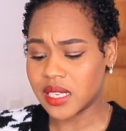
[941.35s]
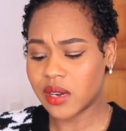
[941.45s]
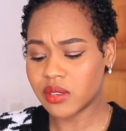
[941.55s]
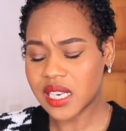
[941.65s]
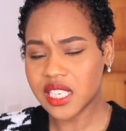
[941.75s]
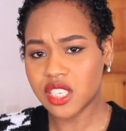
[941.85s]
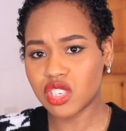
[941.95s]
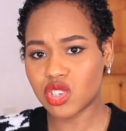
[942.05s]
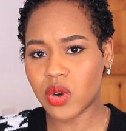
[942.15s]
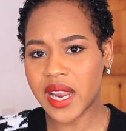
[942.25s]
I was actually
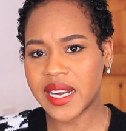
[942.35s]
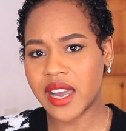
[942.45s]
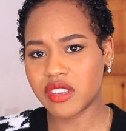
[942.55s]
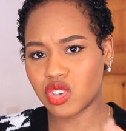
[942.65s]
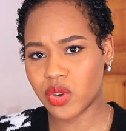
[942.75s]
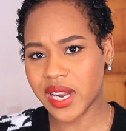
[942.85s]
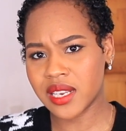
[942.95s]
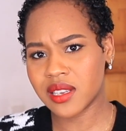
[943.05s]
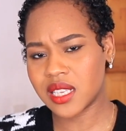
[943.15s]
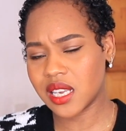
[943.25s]
just trying out the
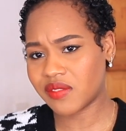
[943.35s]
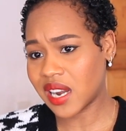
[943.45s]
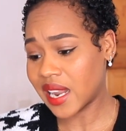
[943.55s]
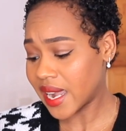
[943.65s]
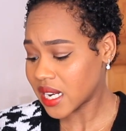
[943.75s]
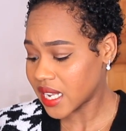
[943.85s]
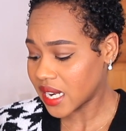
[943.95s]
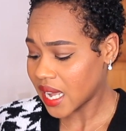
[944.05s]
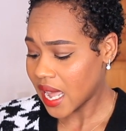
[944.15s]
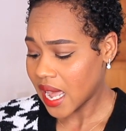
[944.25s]
trend to see if I liked it,